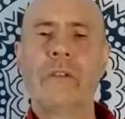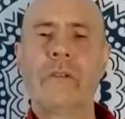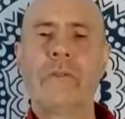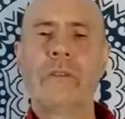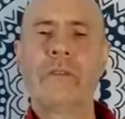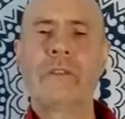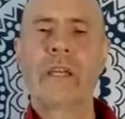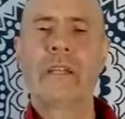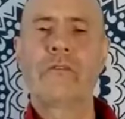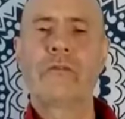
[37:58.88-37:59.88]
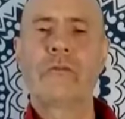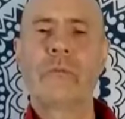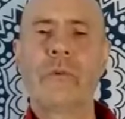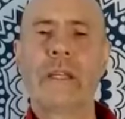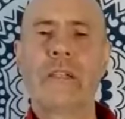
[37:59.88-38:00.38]
of the central
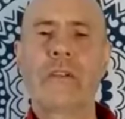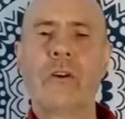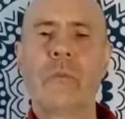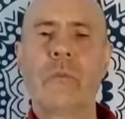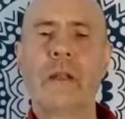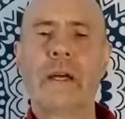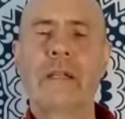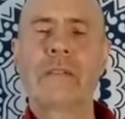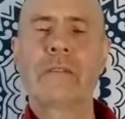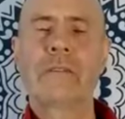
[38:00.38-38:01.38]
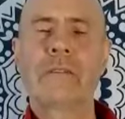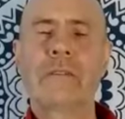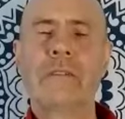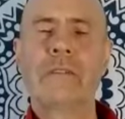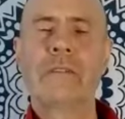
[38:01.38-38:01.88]
brain complex.
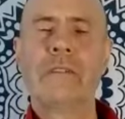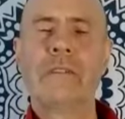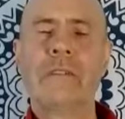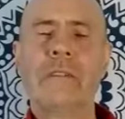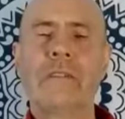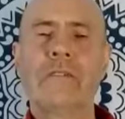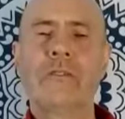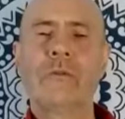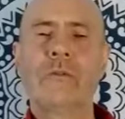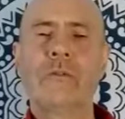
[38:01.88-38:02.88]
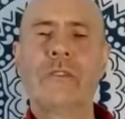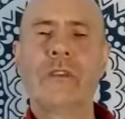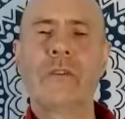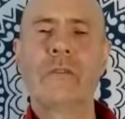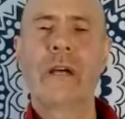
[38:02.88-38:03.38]
This also